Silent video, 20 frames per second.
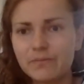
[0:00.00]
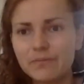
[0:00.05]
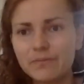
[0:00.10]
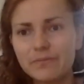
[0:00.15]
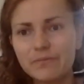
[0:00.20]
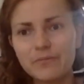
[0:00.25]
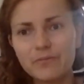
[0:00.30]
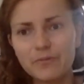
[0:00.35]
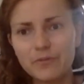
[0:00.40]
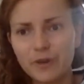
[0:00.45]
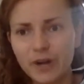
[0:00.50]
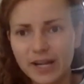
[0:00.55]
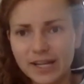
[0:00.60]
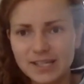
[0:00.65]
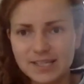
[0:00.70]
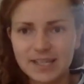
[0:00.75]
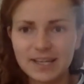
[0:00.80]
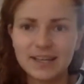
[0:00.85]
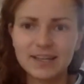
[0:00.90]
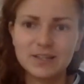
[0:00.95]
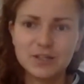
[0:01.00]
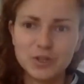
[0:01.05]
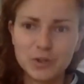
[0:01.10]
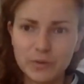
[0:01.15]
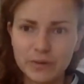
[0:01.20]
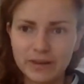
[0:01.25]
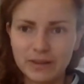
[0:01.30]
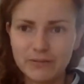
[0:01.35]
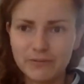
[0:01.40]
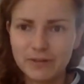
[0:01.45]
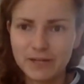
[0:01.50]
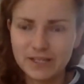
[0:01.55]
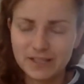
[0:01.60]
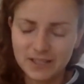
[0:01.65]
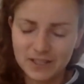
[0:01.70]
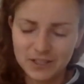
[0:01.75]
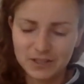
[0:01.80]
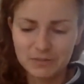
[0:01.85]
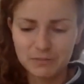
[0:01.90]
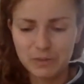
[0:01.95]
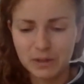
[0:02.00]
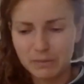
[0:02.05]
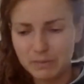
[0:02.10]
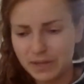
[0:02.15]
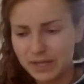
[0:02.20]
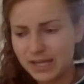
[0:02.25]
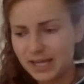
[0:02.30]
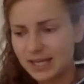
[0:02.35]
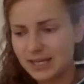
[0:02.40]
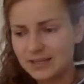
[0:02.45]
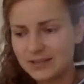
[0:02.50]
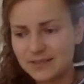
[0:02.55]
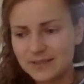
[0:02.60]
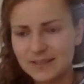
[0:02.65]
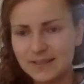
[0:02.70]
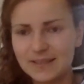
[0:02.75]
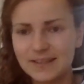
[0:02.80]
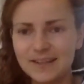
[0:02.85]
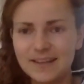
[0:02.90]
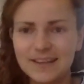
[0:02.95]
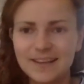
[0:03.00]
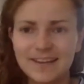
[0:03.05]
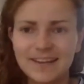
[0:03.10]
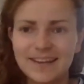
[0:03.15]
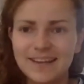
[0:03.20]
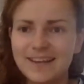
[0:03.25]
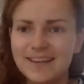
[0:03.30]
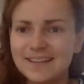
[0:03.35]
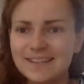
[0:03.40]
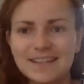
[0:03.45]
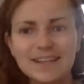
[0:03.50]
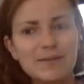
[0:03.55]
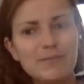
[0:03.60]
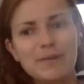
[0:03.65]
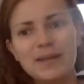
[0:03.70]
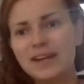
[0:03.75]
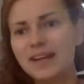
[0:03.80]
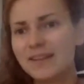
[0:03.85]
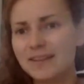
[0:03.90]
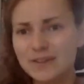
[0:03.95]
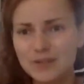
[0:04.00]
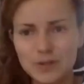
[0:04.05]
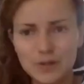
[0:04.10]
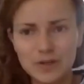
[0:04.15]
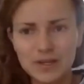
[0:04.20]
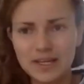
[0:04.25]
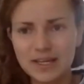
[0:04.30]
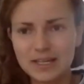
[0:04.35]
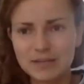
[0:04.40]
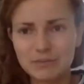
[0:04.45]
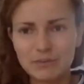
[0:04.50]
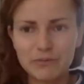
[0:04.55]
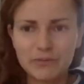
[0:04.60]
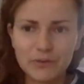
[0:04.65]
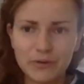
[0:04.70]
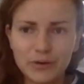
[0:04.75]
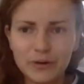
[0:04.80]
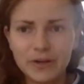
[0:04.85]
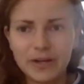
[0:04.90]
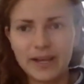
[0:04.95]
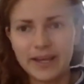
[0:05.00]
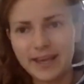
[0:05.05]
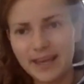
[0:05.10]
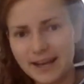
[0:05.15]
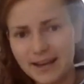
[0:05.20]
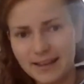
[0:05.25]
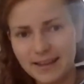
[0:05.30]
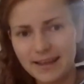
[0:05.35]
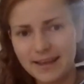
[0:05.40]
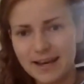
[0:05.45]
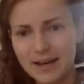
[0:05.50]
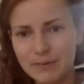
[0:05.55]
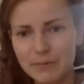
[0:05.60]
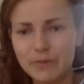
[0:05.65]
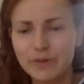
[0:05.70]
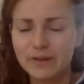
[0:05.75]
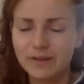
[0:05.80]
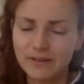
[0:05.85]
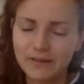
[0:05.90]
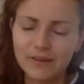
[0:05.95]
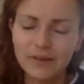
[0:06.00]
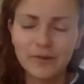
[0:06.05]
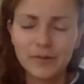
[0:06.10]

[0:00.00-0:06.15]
writing and doing the research and publication, it's going to be another 2 years before like anything happens. So